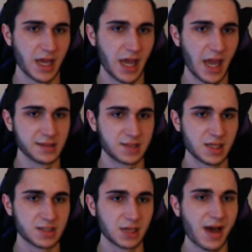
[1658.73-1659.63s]
And
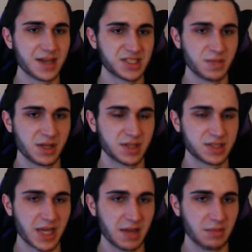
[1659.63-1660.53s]
since I last submitted this
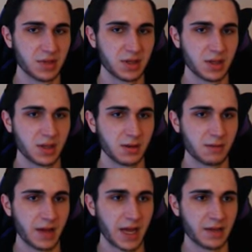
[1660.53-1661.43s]
game,
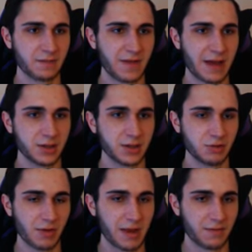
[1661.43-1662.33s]
I've found a new
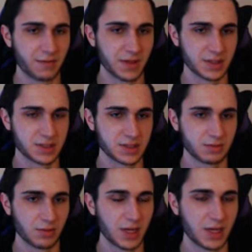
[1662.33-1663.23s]
route for this.
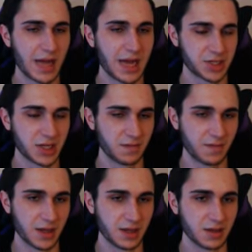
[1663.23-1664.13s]
Well, I didn't
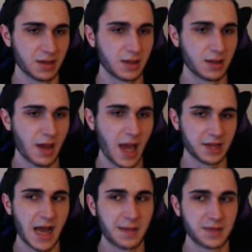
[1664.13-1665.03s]
find it. I
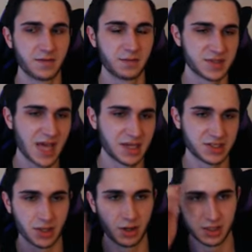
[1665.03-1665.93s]
adopted it from a task
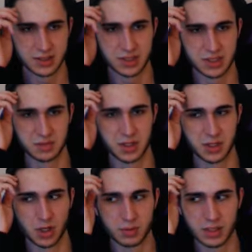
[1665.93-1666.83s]
that already existed, but
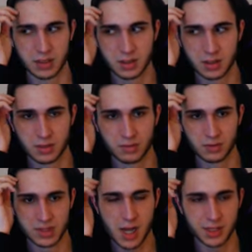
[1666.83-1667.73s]
nobody
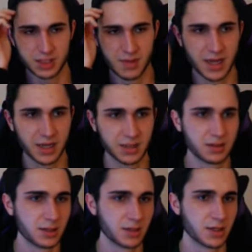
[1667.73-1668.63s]
really talked about it.
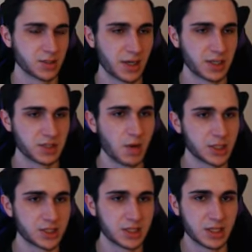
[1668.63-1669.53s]
So I just
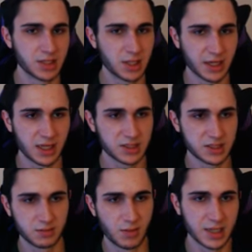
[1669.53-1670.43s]
watched it and I said, oh, I
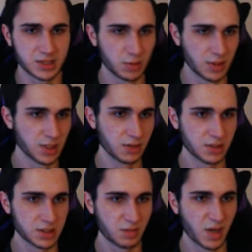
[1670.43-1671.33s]
guess why is nobody doing
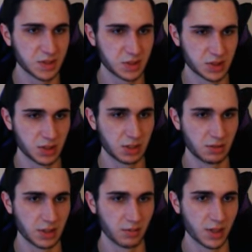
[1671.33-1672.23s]
this? We might as well just start
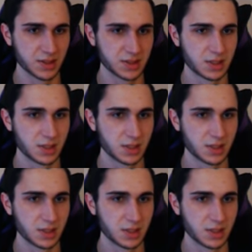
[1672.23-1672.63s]
doing it at runs.